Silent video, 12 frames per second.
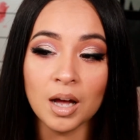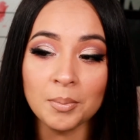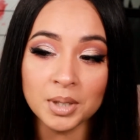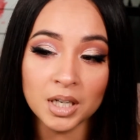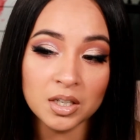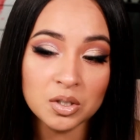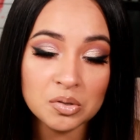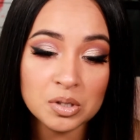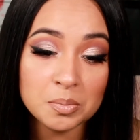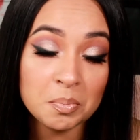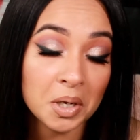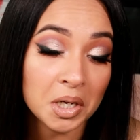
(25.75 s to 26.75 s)
I use
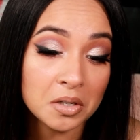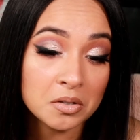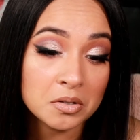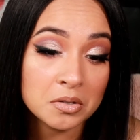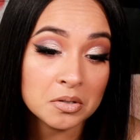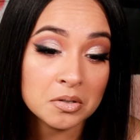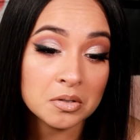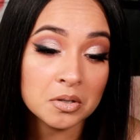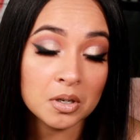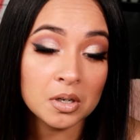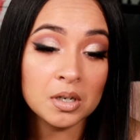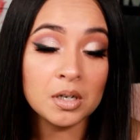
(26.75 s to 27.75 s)
pinks
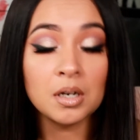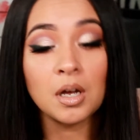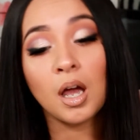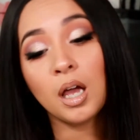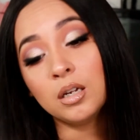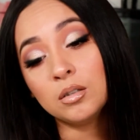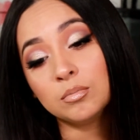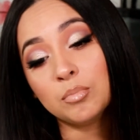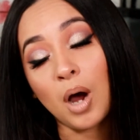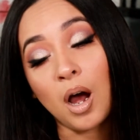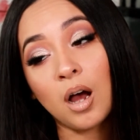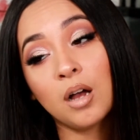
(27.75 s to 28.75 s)
and
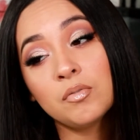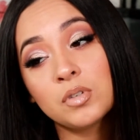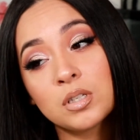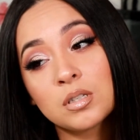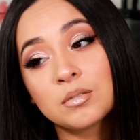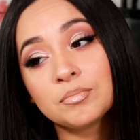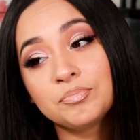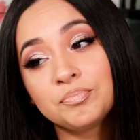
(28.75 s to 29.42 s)
mauves,